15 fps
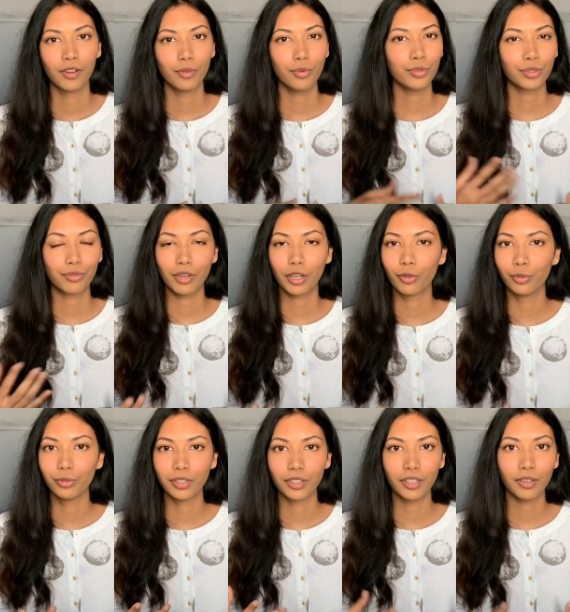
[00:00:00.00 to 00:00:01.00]
Who's a
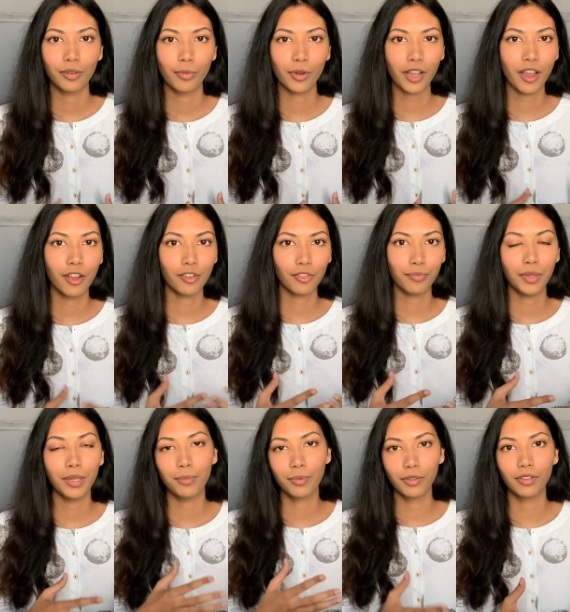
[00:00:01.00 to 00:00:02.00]
recruiter? What kind of
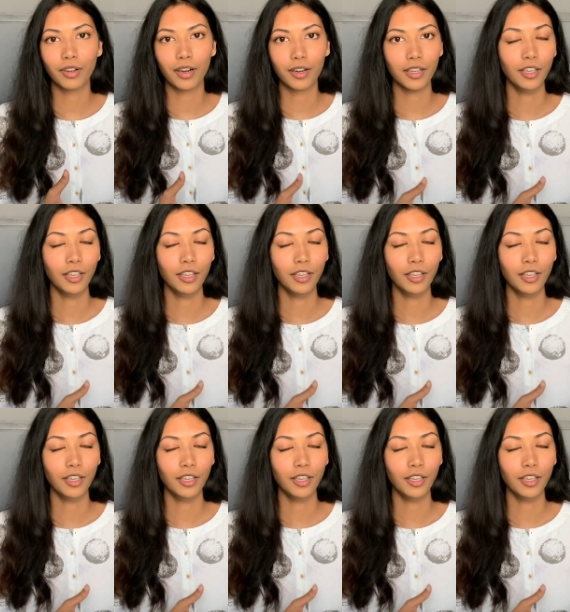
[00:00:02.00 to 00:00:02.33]
people are